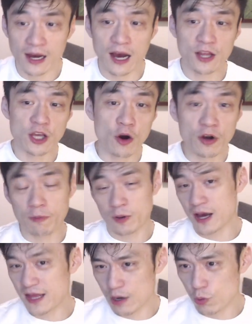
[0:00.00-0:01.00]
The only
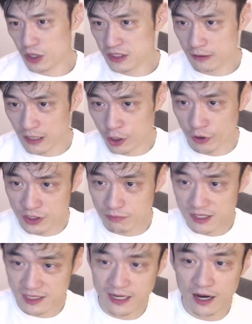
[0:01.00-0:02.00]
player that was going to
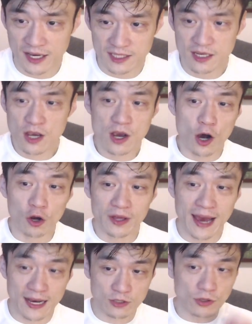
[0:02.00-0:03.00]
miss out is Ollie
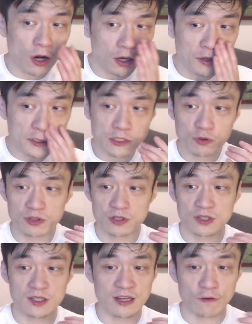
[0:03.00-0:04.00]
Hassel-Collins, who's
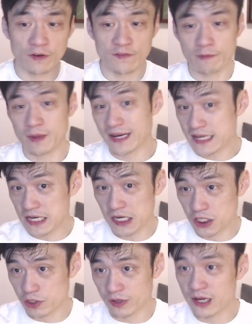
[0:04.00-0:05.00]
suffering from a knee
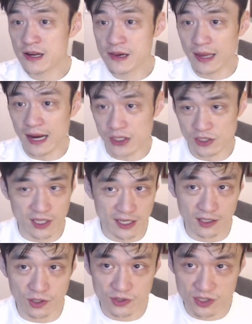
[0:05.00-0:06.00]
injury to the
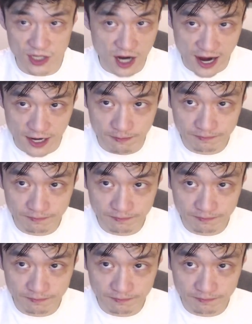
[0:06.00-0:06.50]
England side.